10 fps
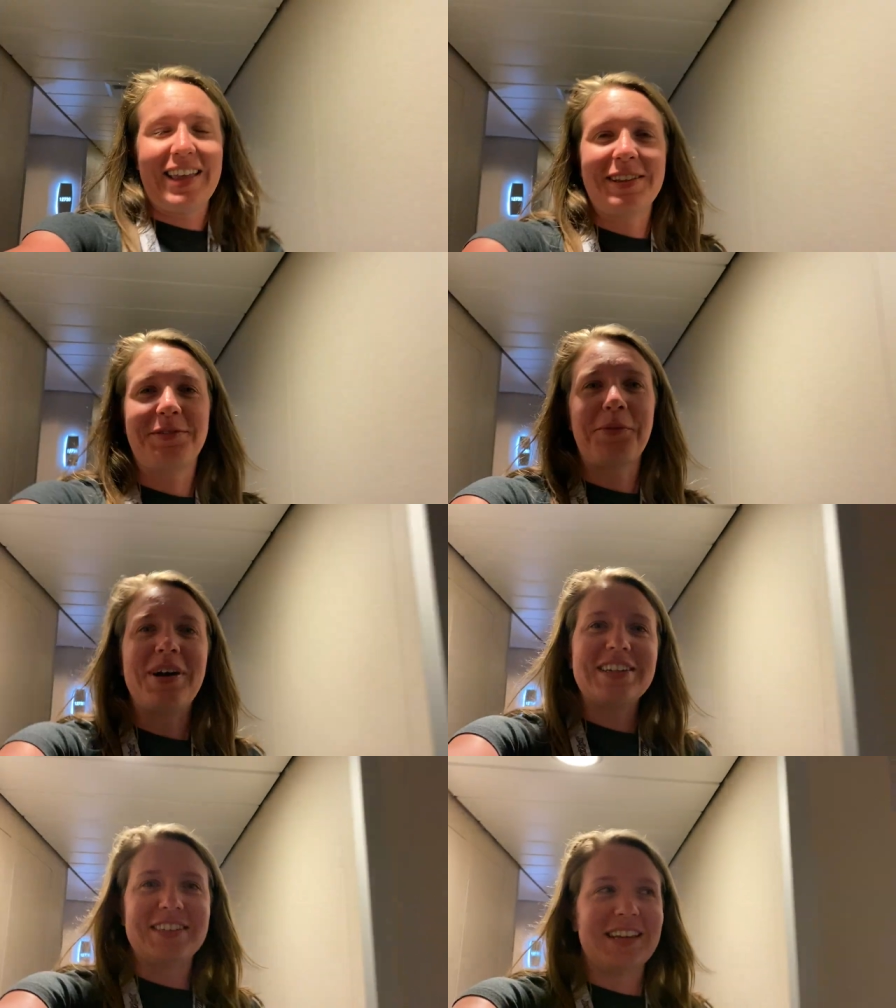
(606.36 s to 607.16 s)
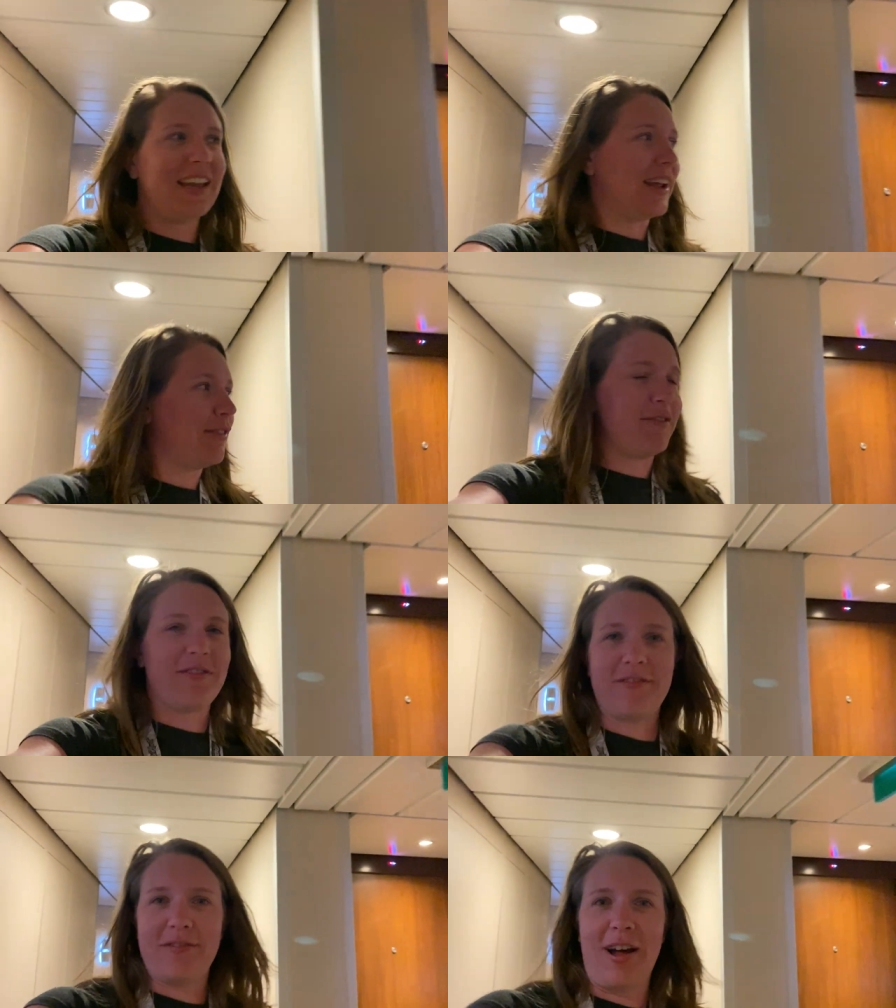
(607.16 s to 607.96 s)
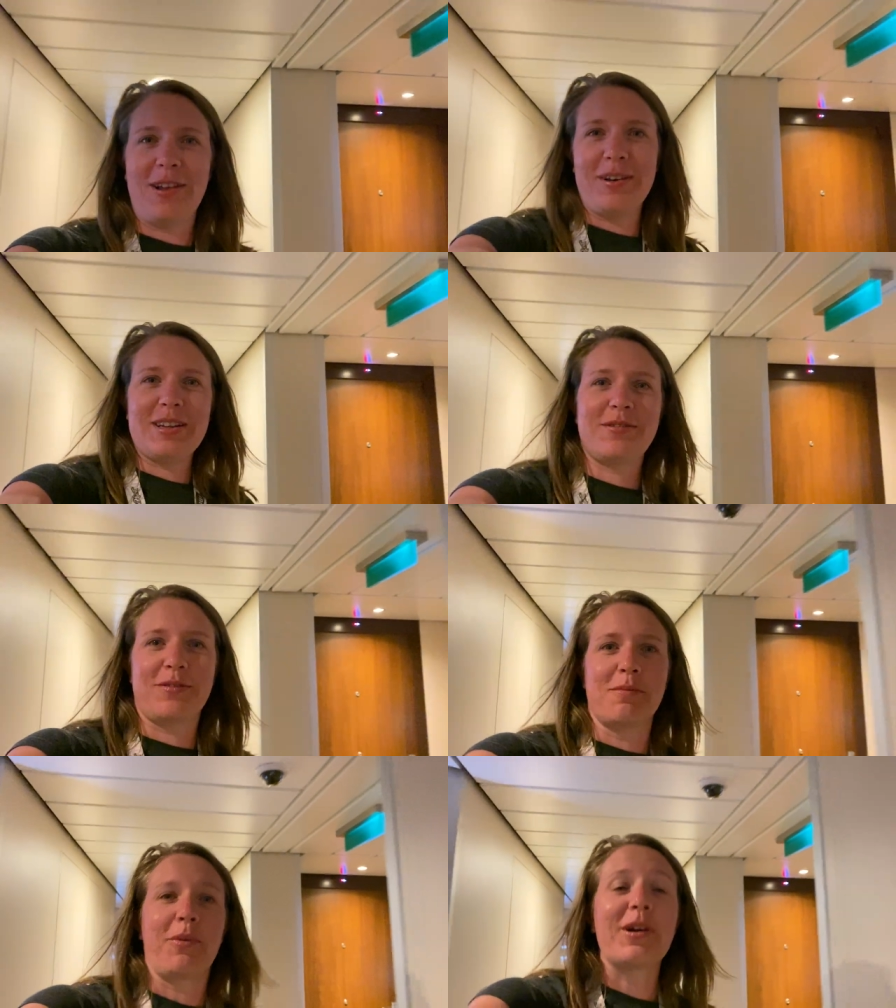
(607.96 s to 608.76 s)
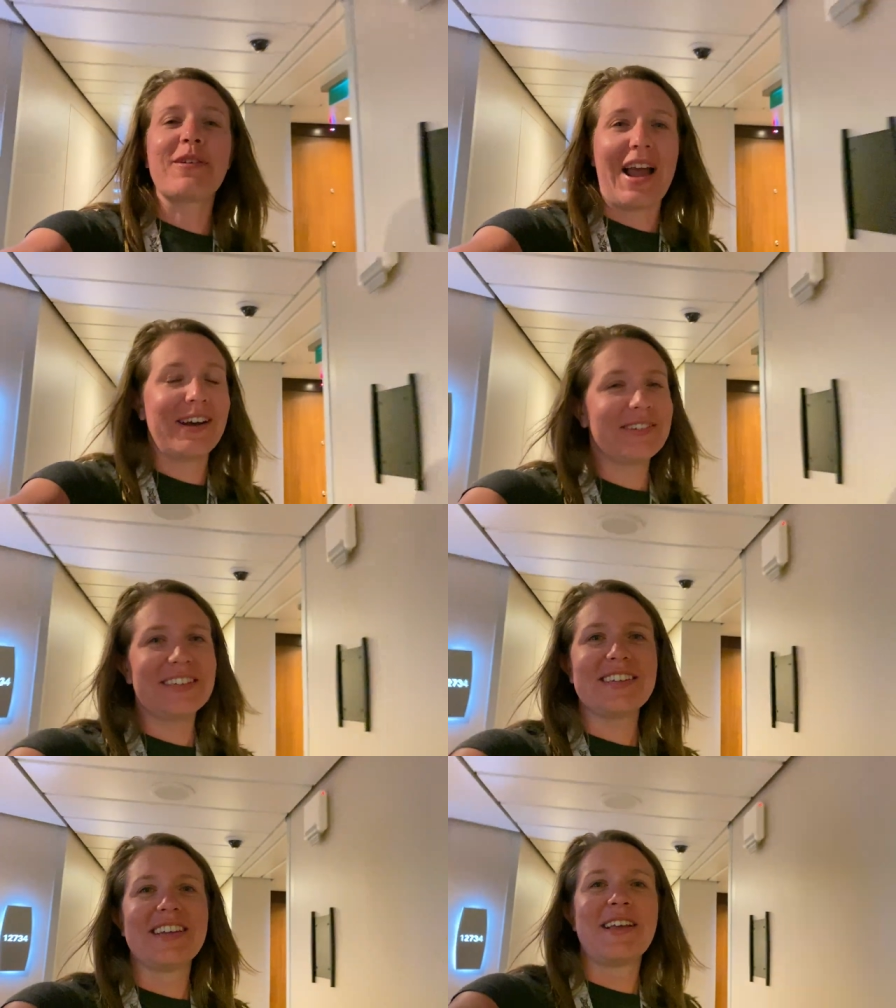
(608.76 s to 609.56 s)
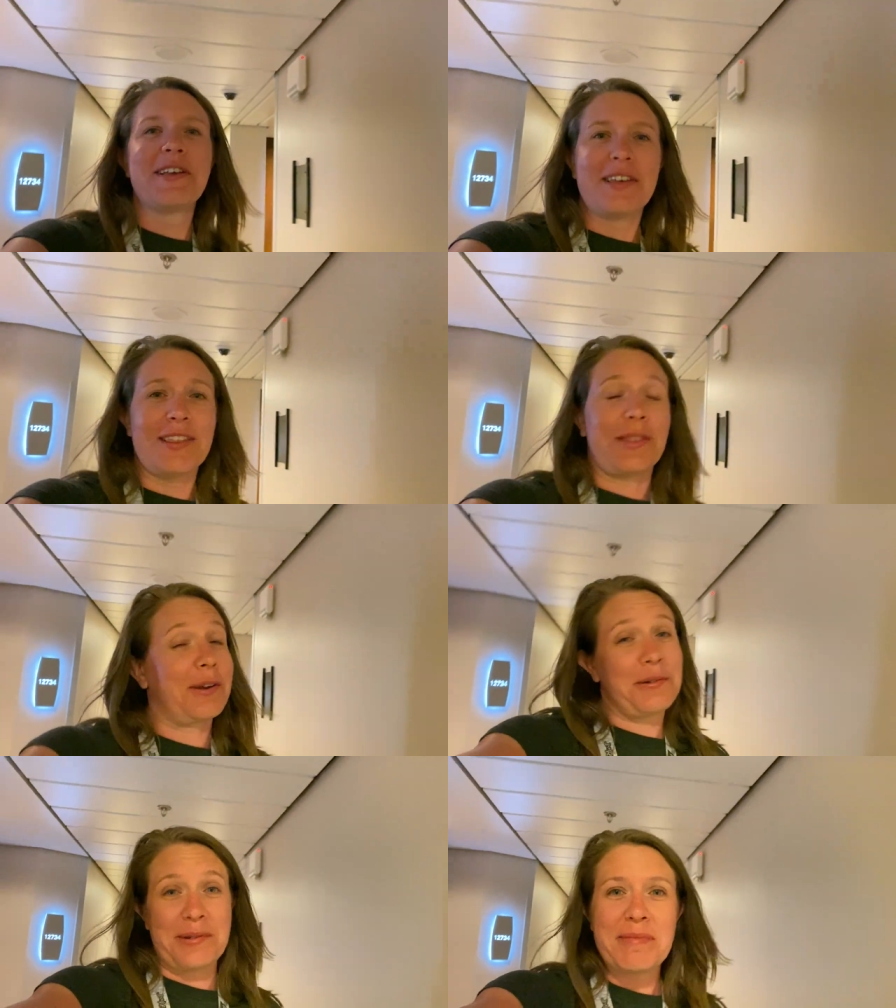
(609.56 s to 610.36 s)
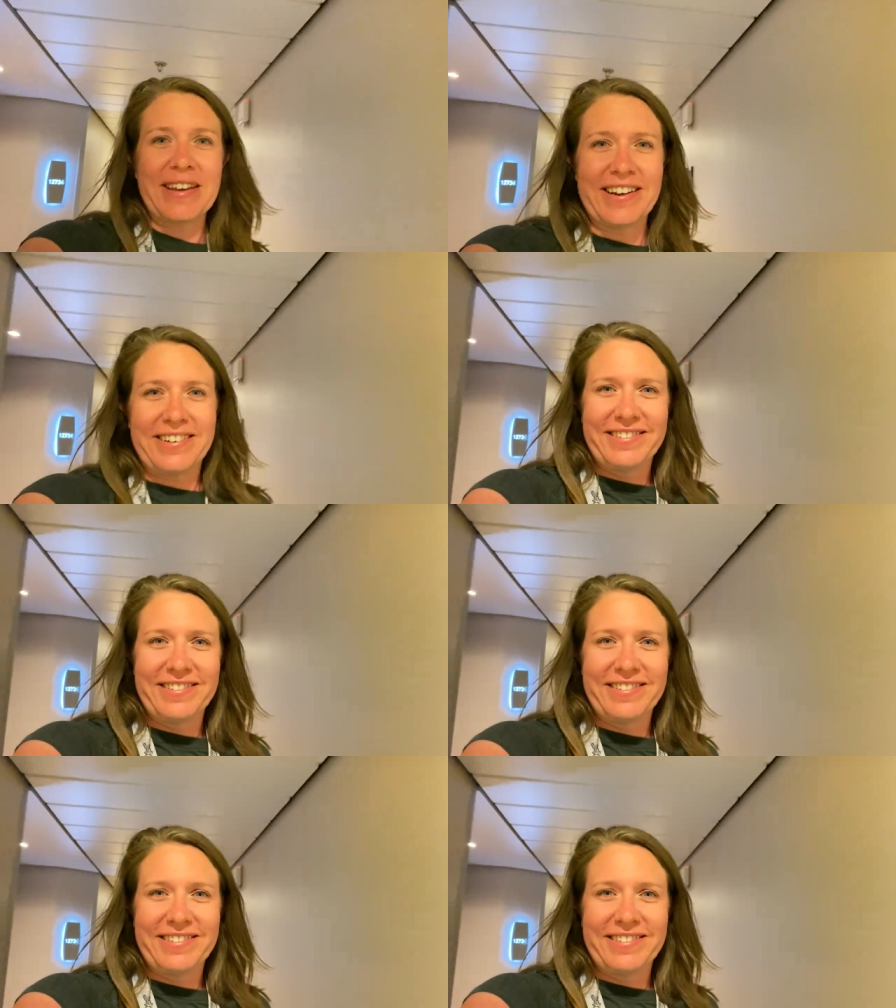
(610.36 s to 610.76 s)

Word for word: Thanks for watching and follow us for more around the Caribbean.